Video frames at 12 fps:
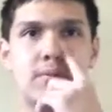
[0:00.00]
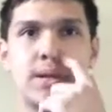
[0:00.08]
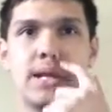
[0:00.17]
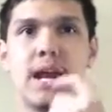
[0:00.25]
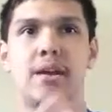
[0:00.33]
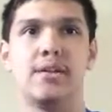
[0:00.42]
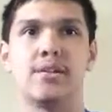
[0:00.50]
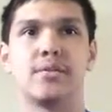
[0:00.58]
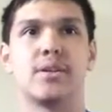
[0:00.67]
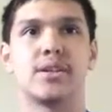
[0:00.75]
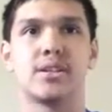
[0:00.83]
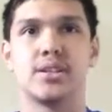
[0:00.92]
went out of
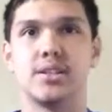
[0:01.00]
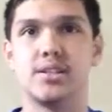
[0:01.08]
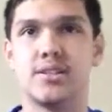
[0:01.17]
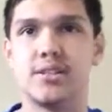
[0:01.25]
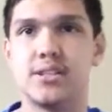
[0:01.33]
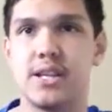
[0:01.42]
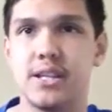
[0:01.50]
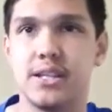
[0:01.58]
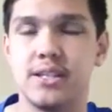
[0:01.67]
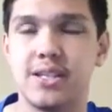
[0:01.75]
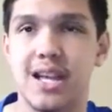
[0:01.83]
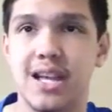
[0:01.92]
the race because it says that
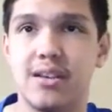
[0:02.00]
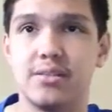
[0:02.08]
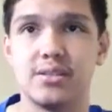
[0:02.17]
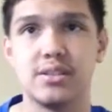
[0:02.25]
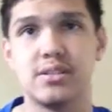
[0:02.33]
he's out.